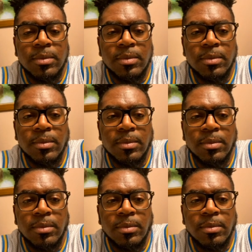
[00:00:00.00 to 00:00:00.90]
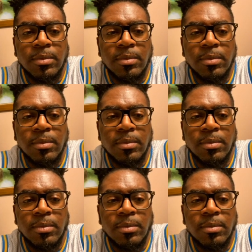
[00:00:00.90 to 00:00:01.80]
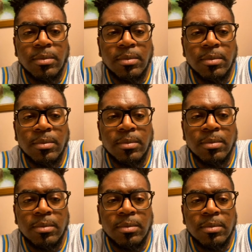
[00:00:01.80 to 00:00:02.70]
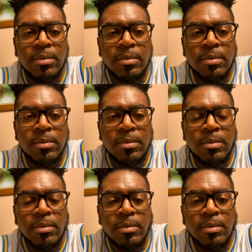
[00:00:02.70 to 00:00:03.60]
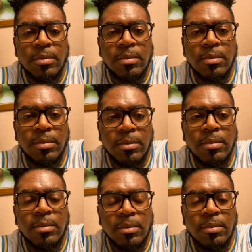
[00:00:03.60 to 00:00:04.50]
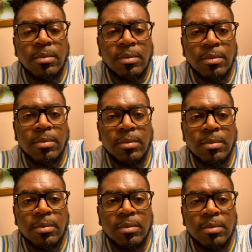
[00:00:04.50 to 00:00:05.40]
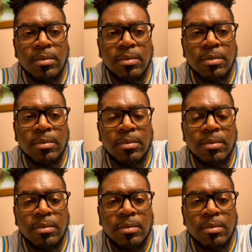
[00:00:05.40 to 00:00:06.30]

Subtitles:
[no speech]